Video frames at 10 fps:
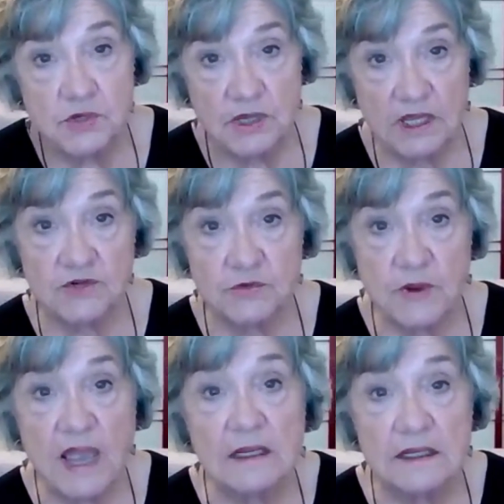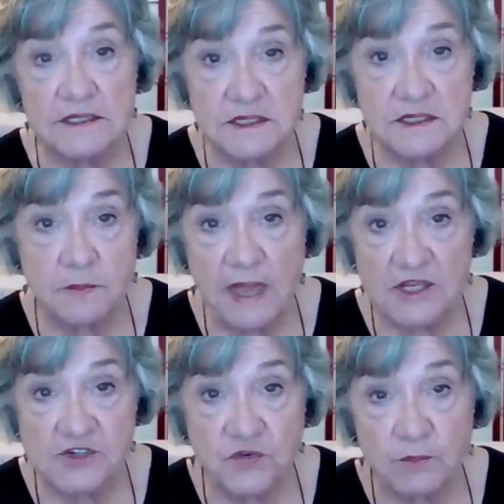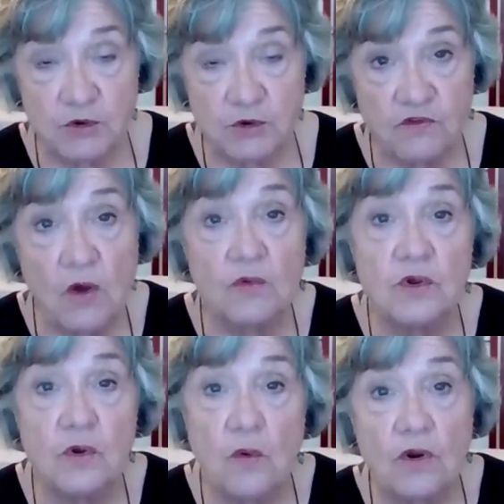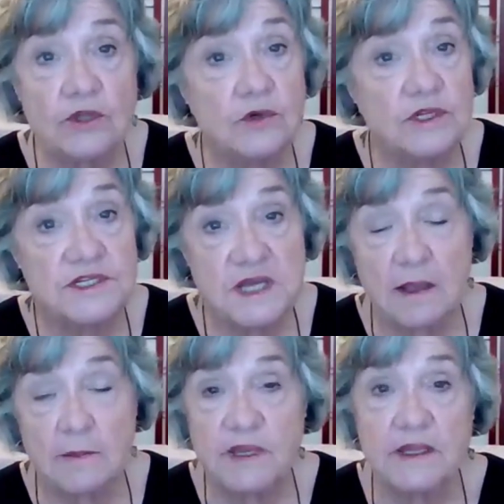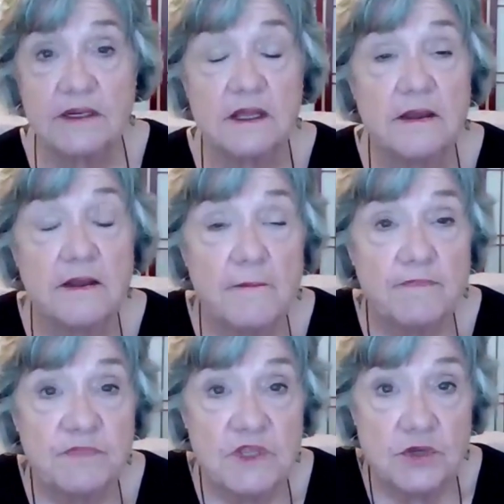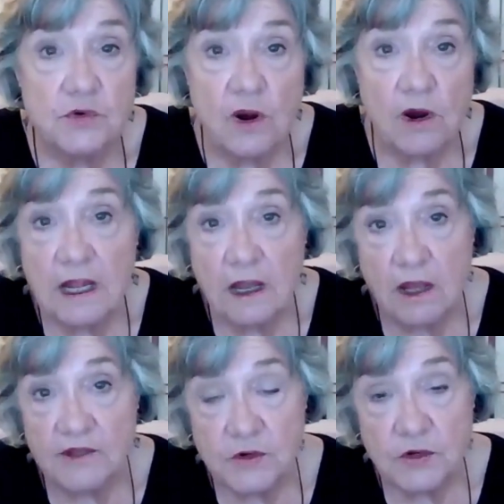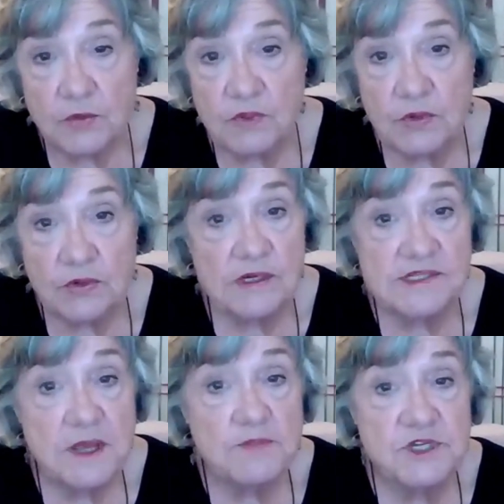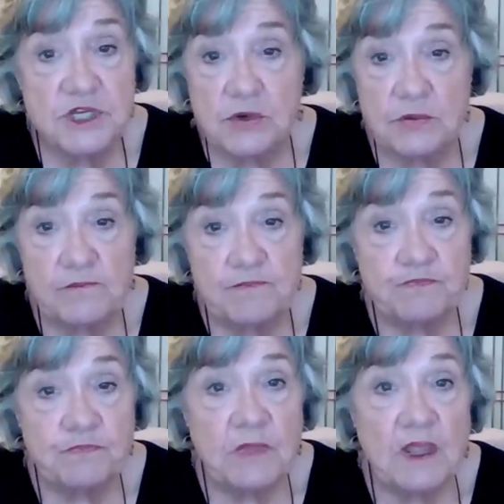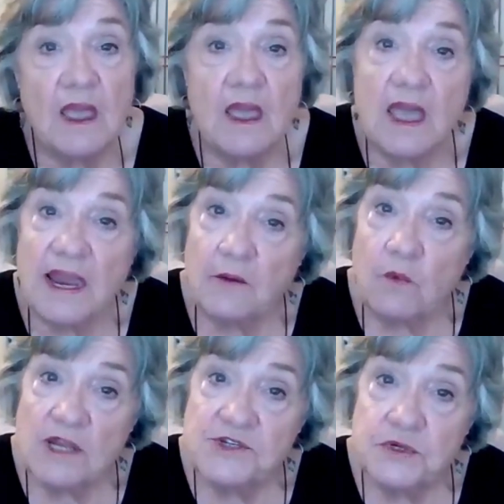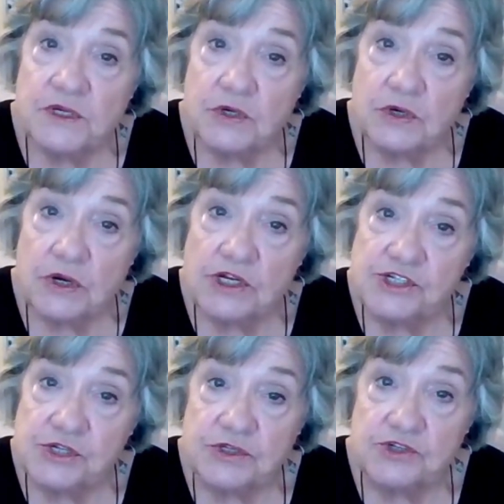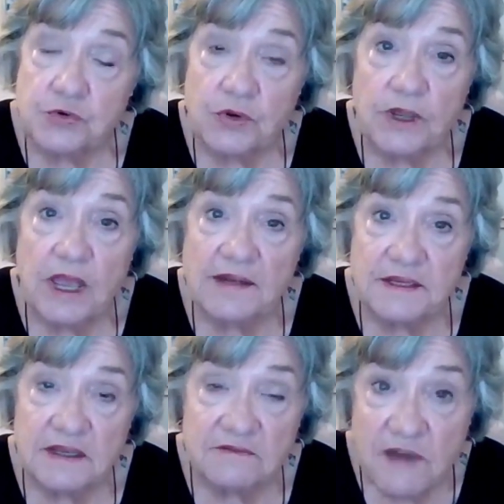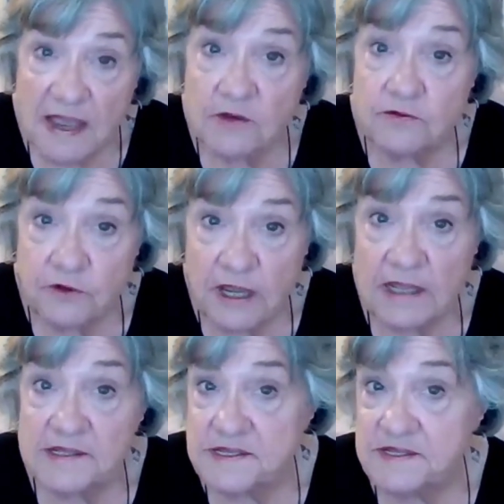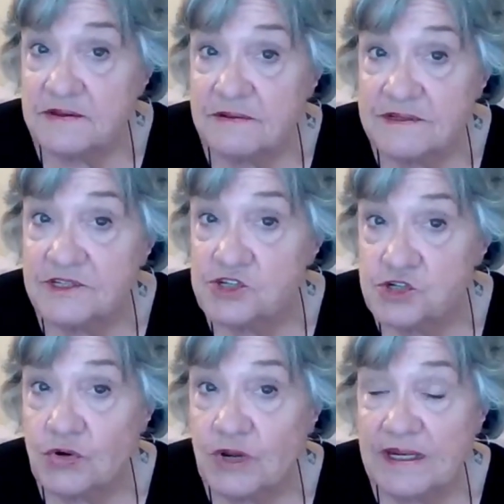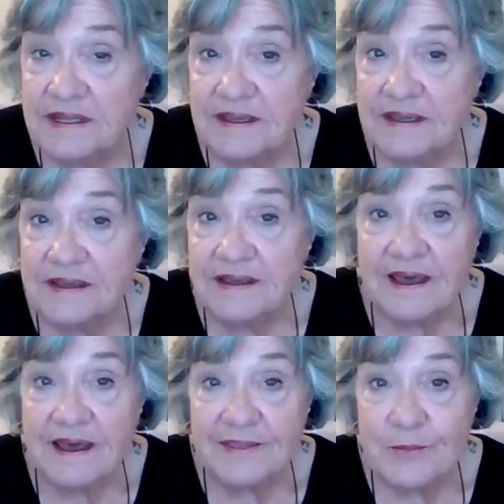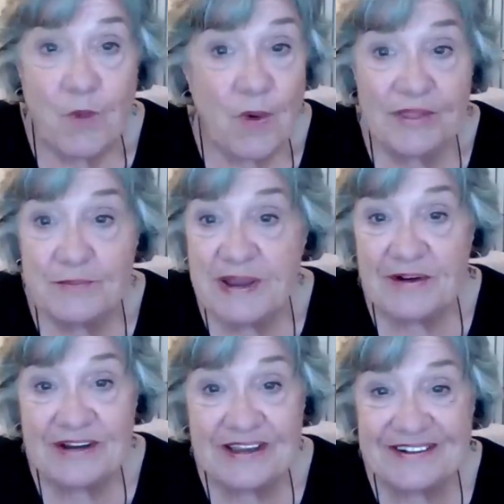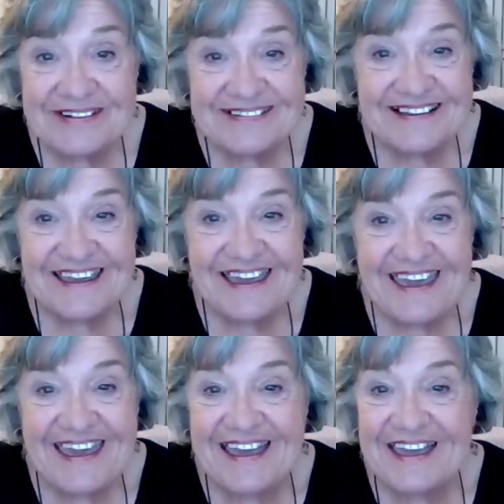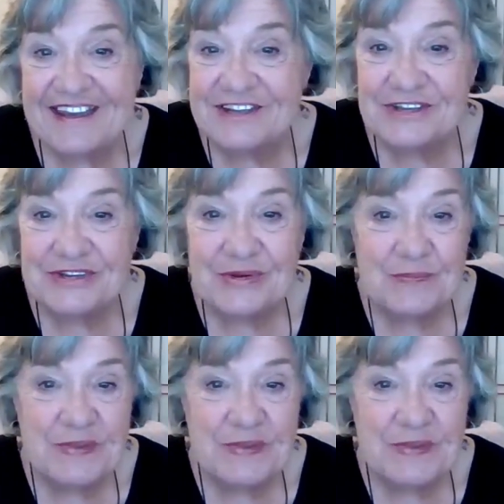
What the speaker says: so you can get directly to the page from your phone, or you can type in the URL on your computer. It's up to you. And I want to encourage you to join, to invite your friends to join. The more the merrier. And